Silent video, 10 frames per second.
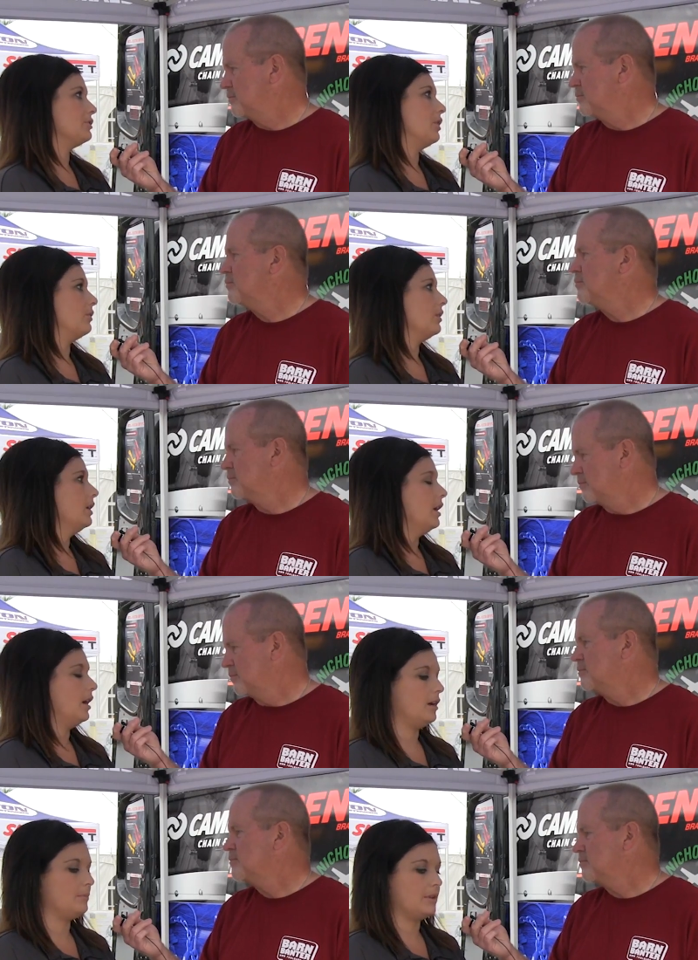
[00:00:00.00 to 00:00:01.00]
Speaker 1: don't.
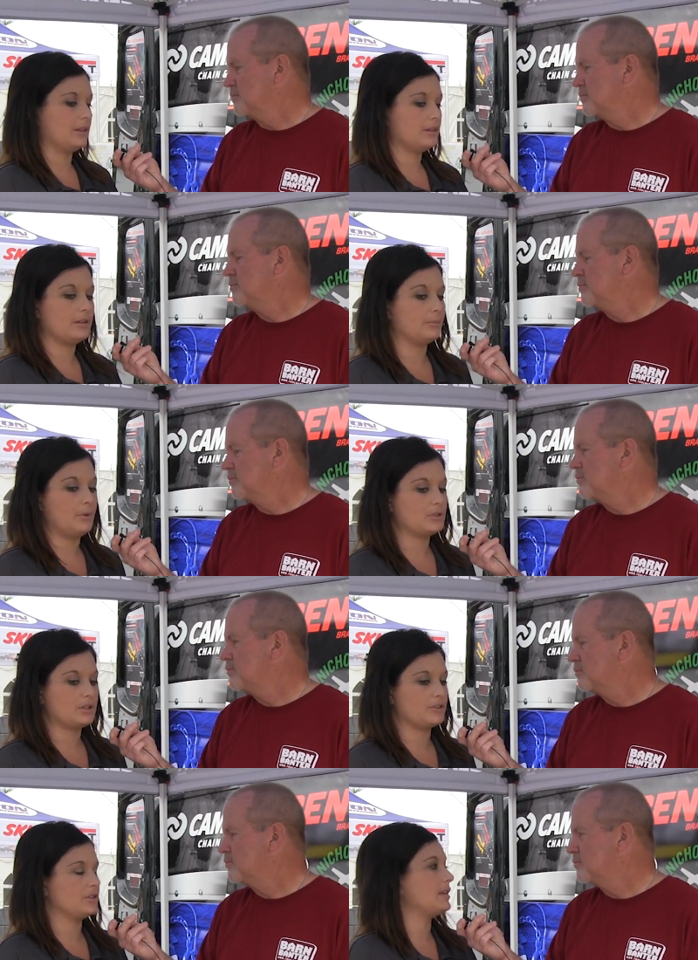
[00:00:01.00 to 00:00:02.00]
Um, but the,
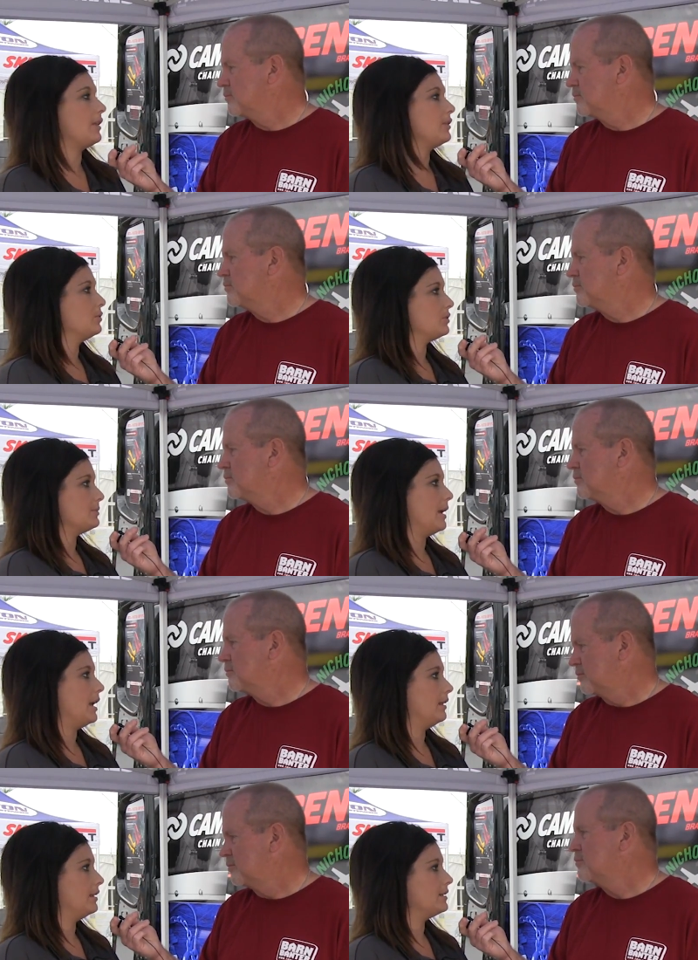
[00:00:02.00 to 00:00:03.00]
most of it's just how the tool's
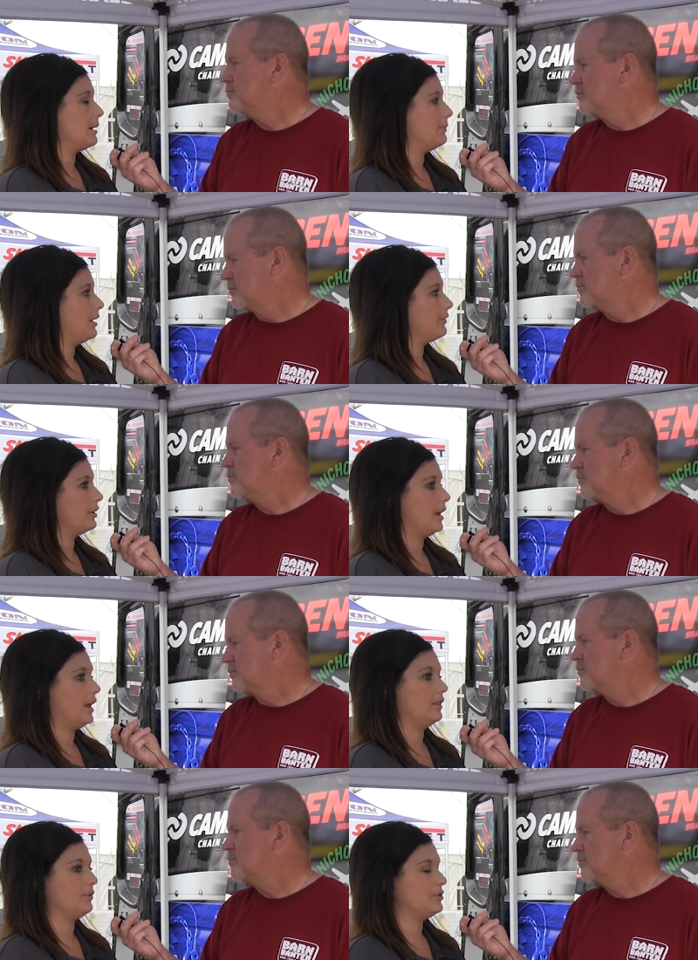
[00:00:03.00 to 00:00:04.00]
made and the time and effort
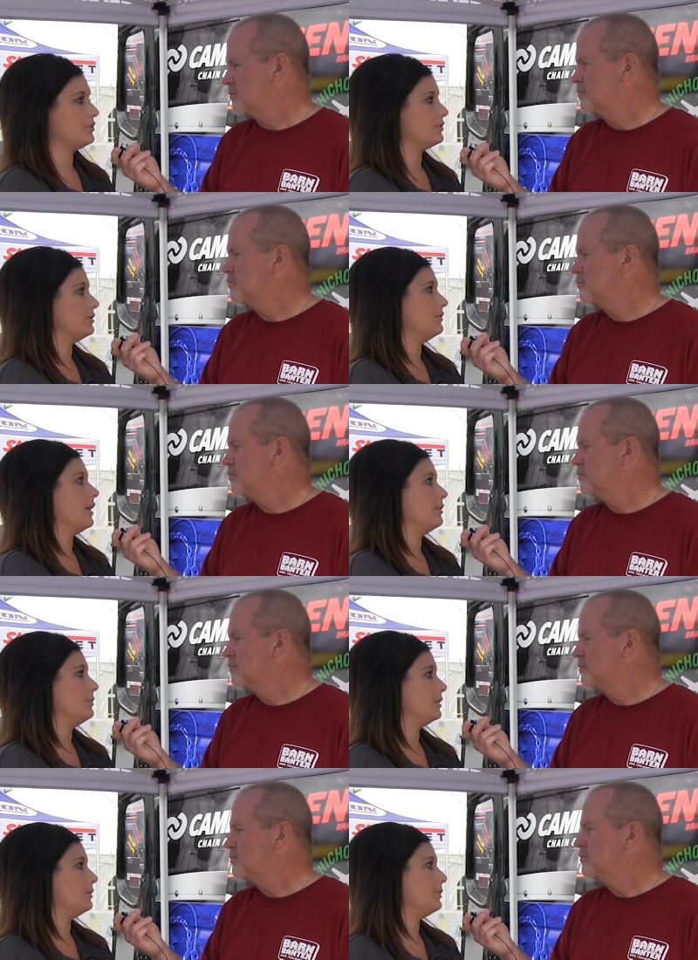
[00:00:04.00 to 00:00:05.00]
and the research and
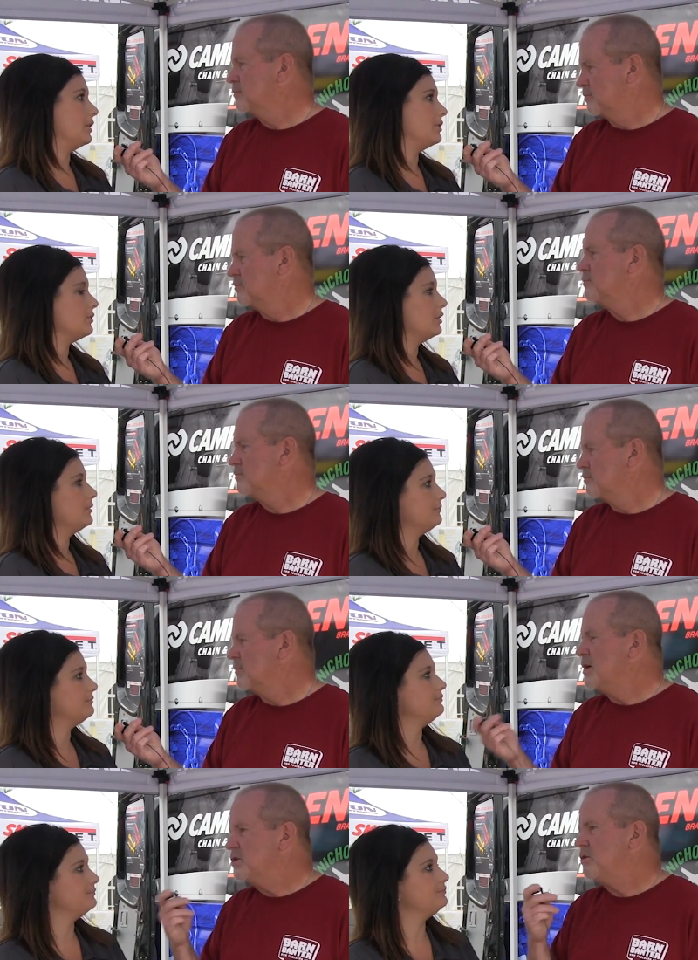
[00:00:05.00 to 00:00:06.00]
development that we put into it.
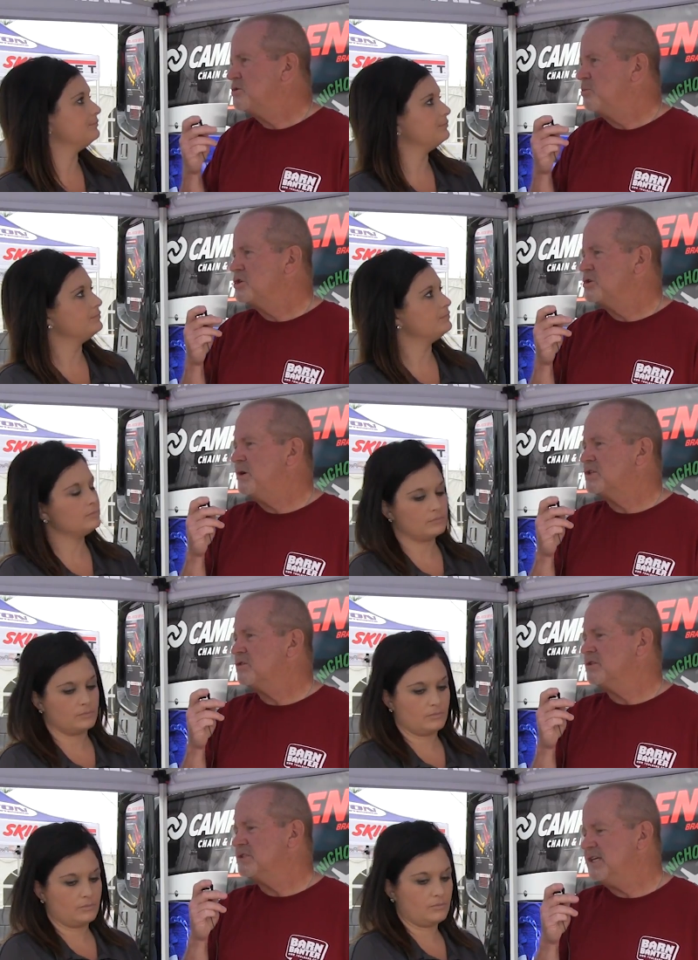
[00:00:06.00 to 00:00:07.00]
Speaker 2: So there's more
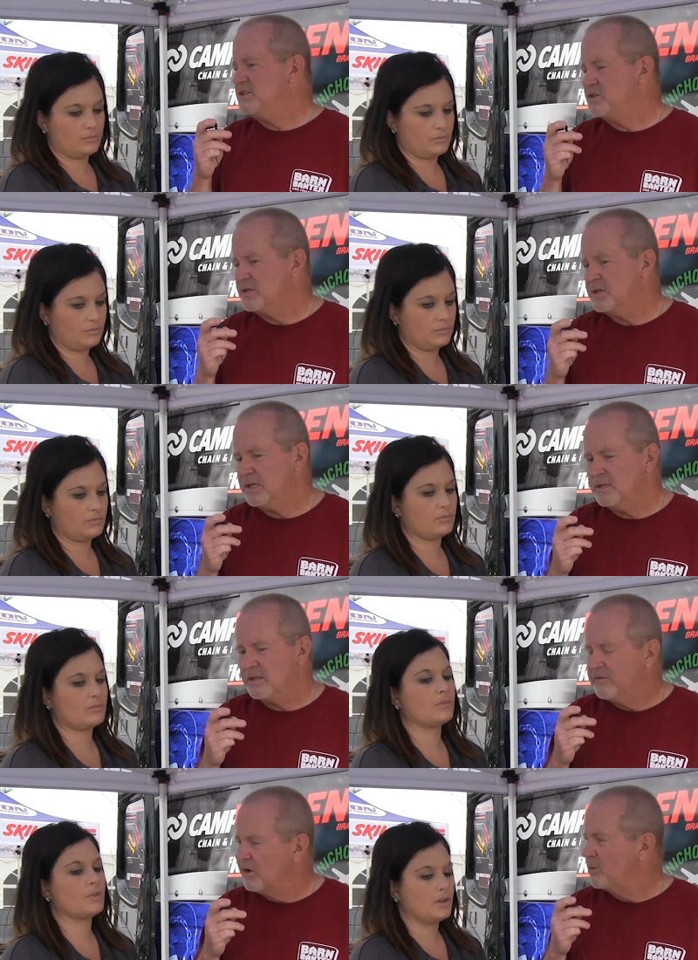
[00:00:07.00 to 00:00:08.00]
specialization in
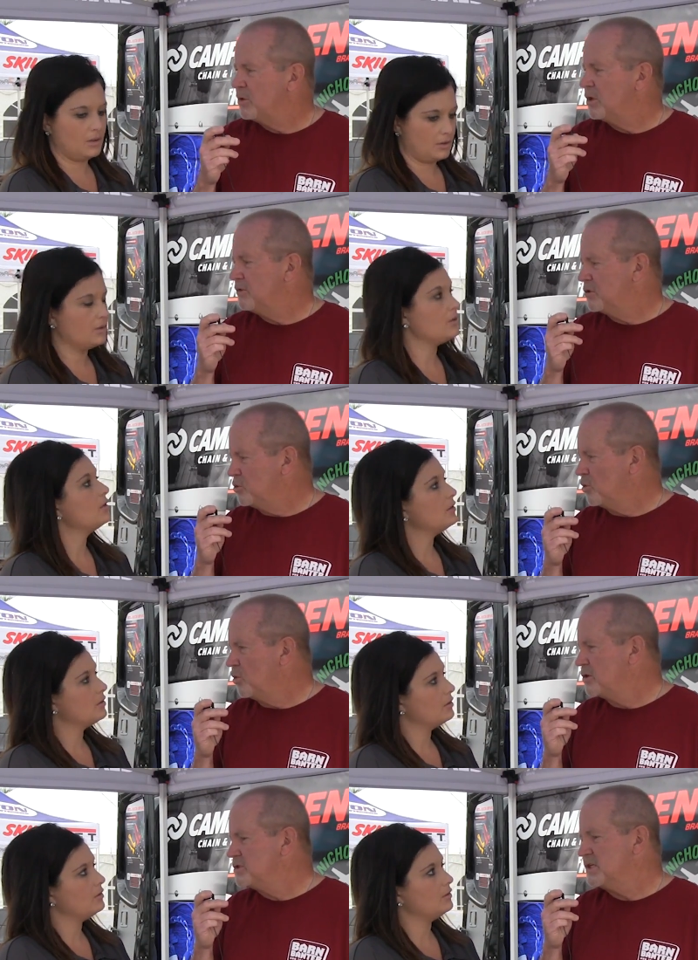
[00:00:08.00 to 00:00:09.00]
the development of the
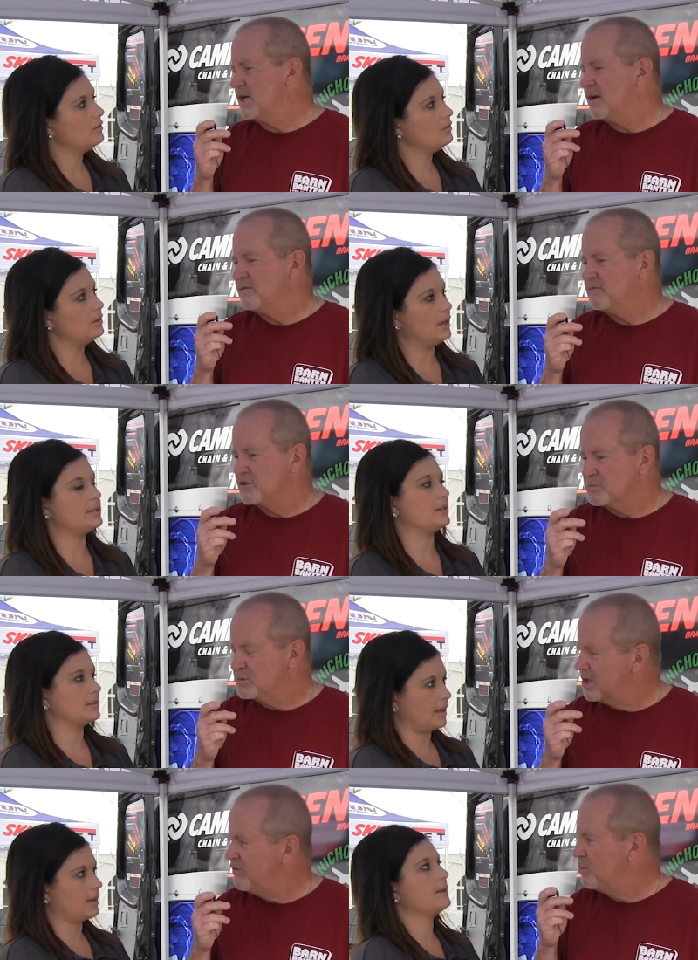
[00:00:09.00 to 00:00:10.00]
tools uh, yes, for
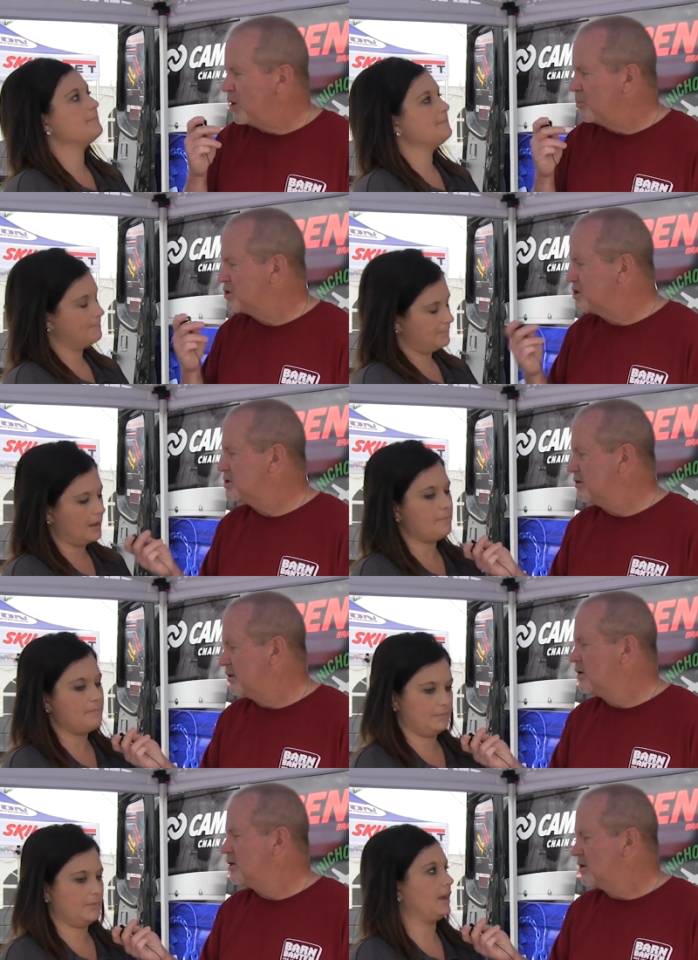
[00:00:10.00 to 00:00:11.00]
specific exactly. purposes? Yep,
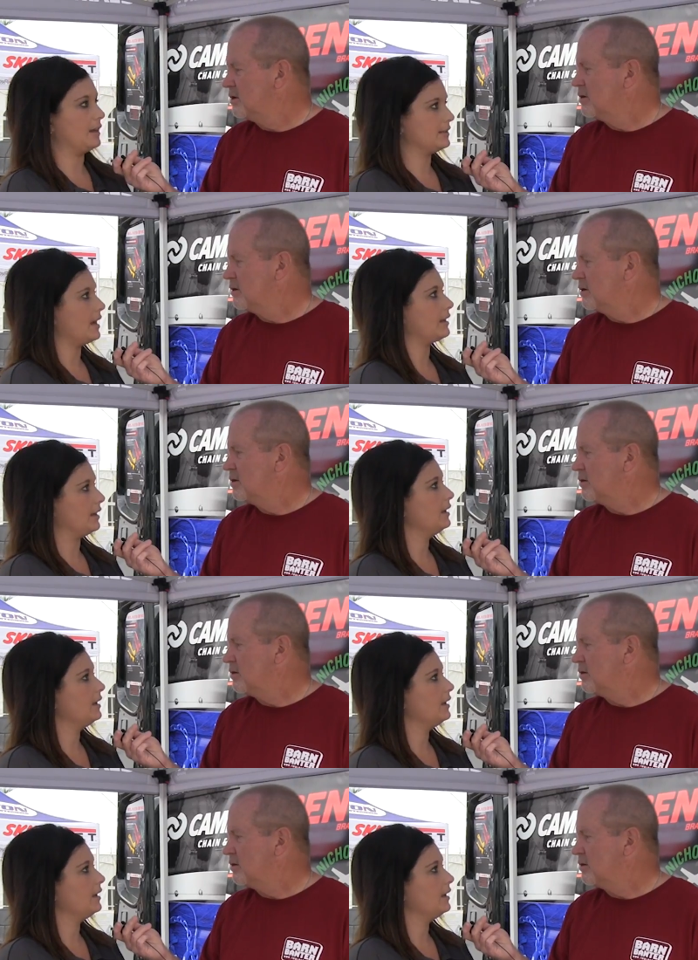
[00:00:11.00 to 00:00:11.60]
Speaker 1: yeah, exactly.